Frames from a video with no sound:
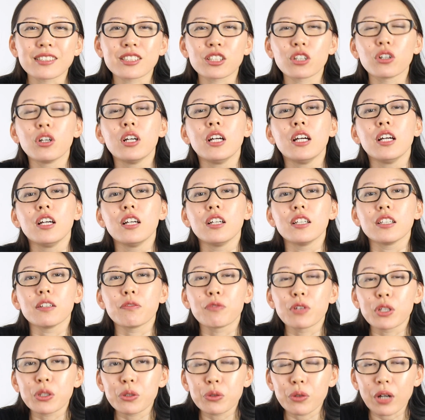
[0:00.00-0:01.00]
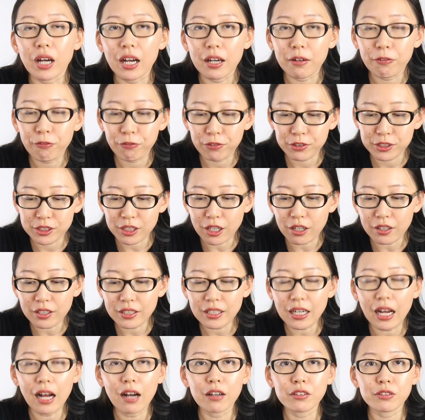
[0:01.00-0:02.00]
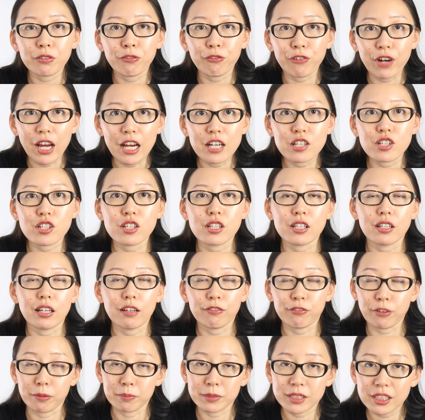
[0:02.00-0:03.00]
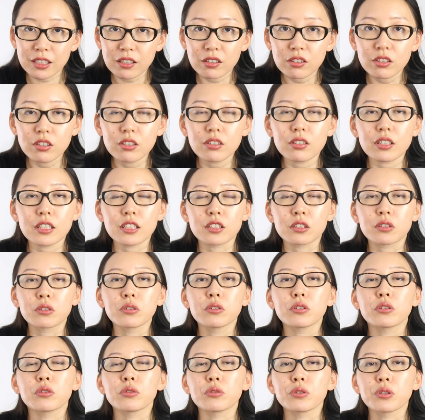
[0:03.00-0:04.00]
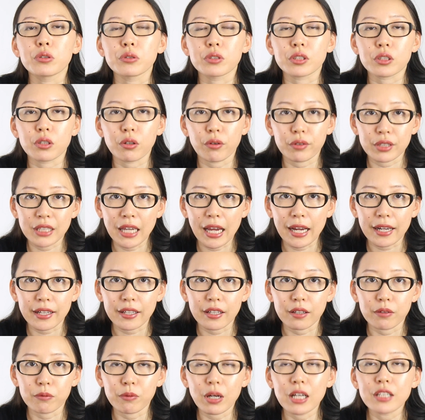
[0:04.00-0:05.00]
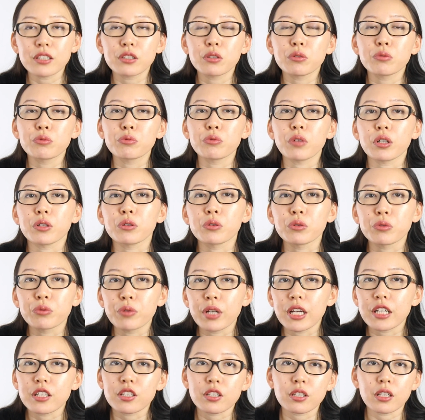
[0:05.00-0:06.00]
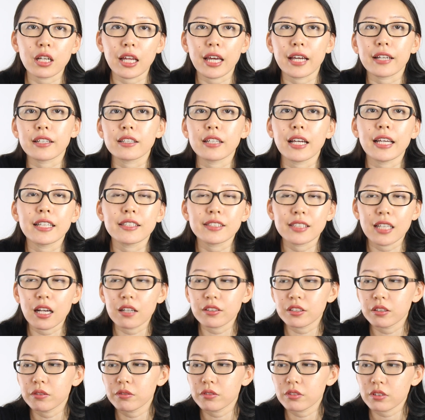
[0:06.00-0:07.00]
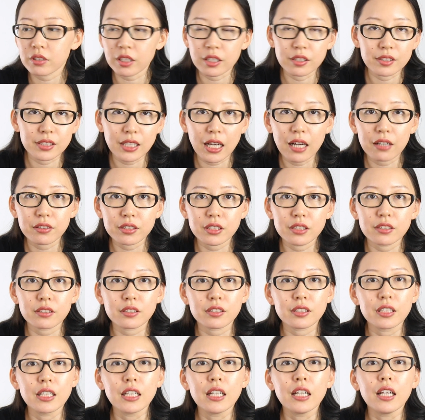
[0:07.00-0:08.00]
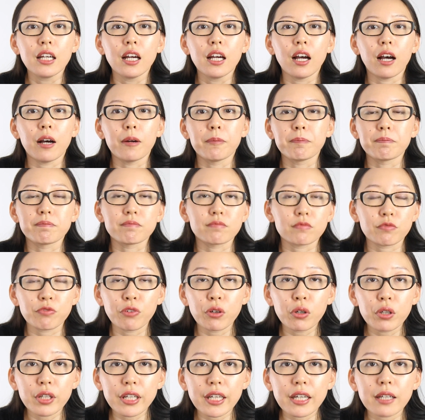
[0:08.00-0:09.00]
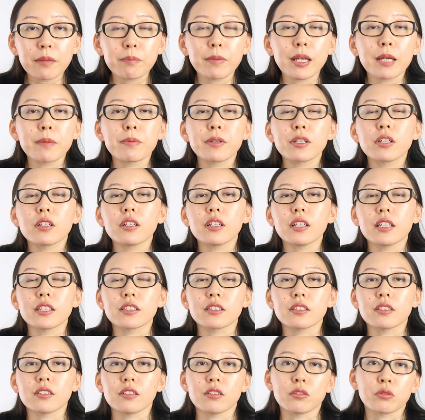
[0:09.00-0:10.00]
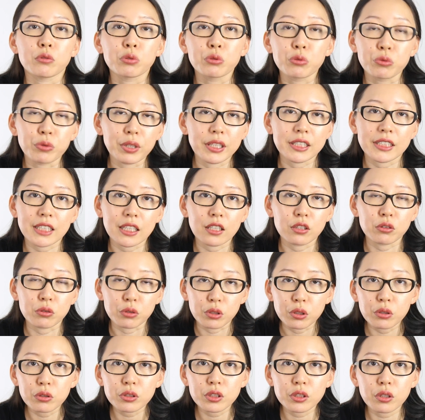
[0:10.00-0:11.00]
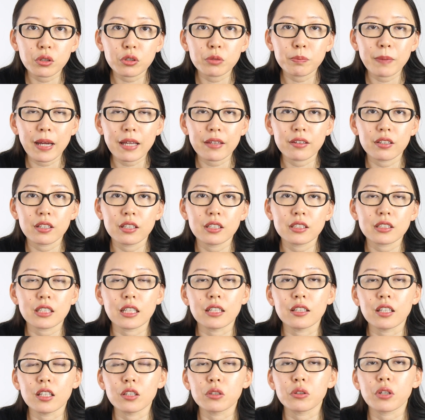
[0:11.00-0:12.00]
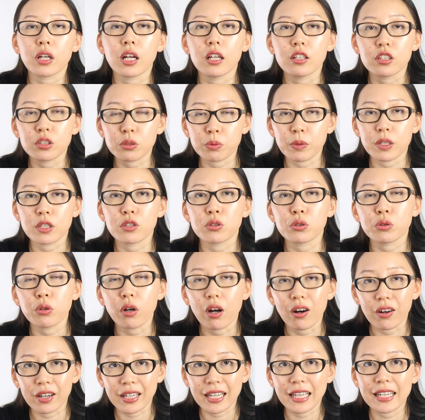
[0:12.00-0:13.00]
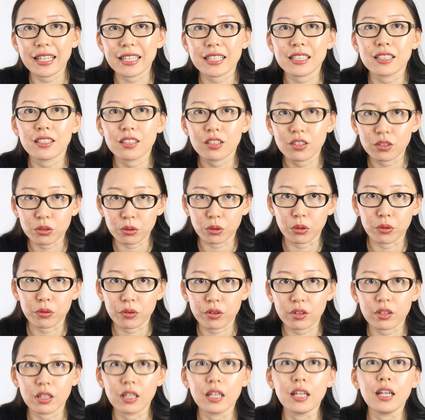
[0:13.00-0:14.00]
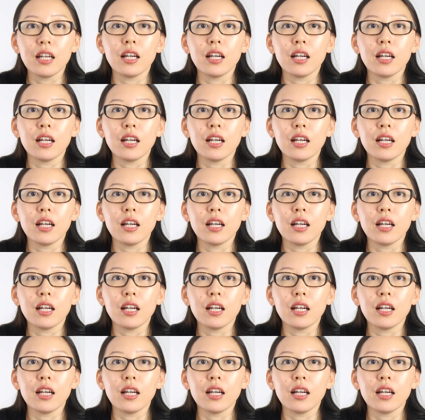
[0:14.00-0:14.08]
So when you are starting out fresh from zero, it's good to use growth hacking. Once you, you reach like 8,000, 10,000 um, following, maybe it's too risky to use those methods and then you can switch to organic growth.